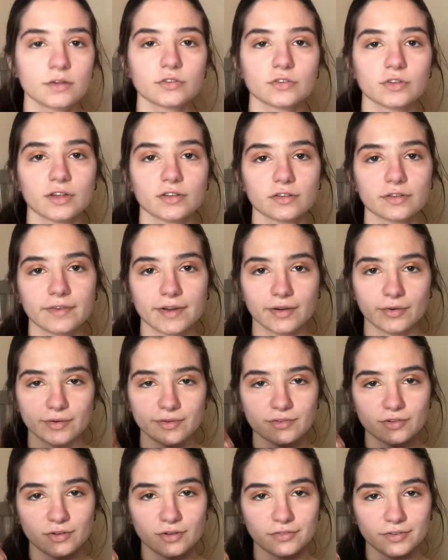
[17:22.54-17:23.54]
So yes, if I
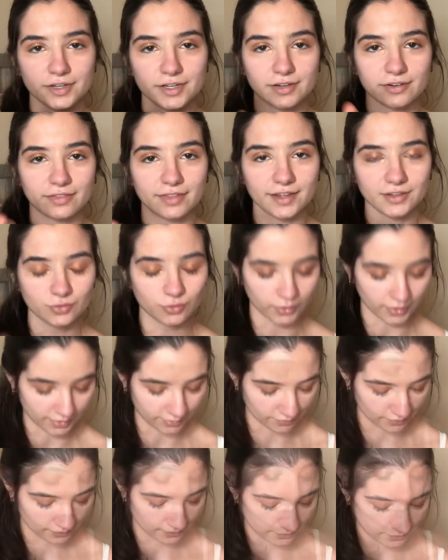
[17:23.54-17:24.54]
always look over here, that's why.
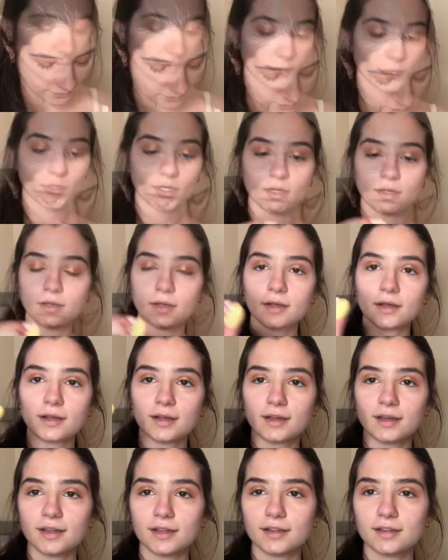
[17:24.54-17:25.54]

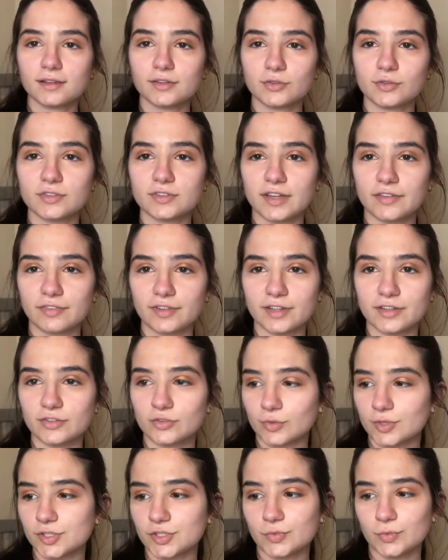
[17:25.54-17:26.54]
This one's definitely
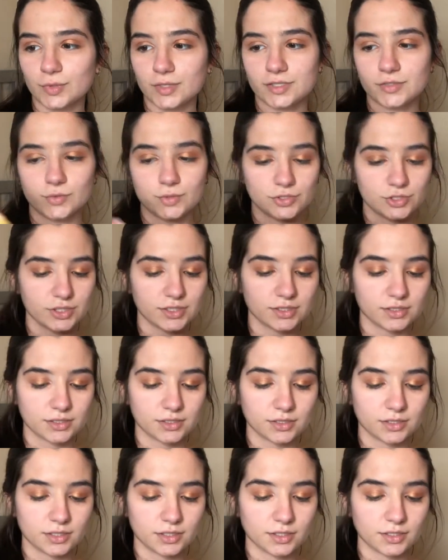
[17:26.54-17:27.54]
squishy, really squishy.
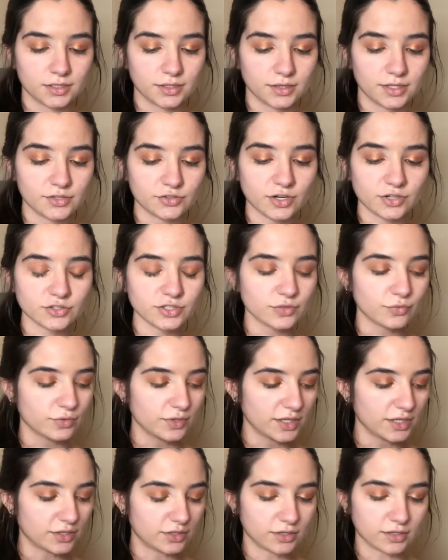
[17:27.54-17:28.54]
These are actually
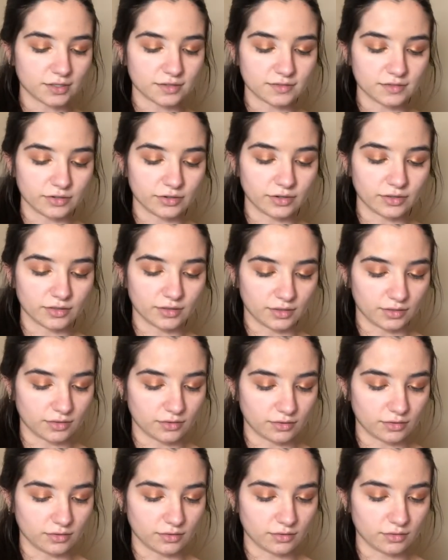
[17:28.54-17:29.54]
really good considering that
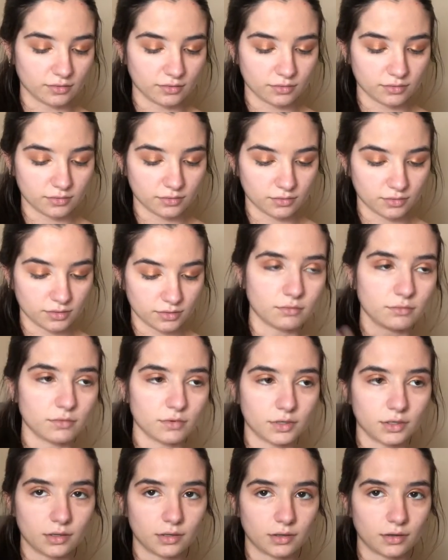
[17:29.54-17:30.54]
they're
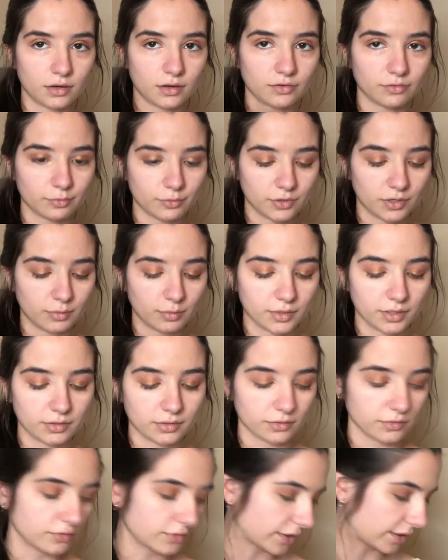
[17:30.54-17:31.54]
knockoff beauty
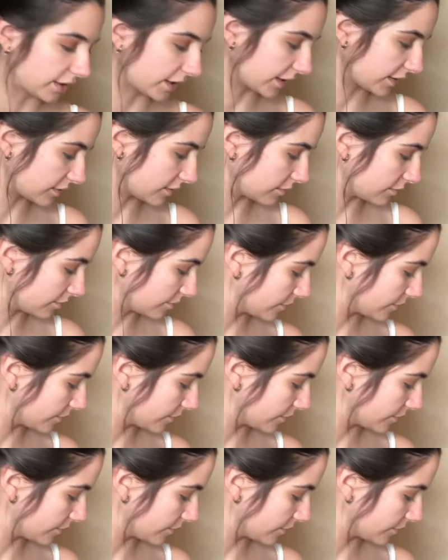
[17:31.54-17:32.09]
blenders. I like them.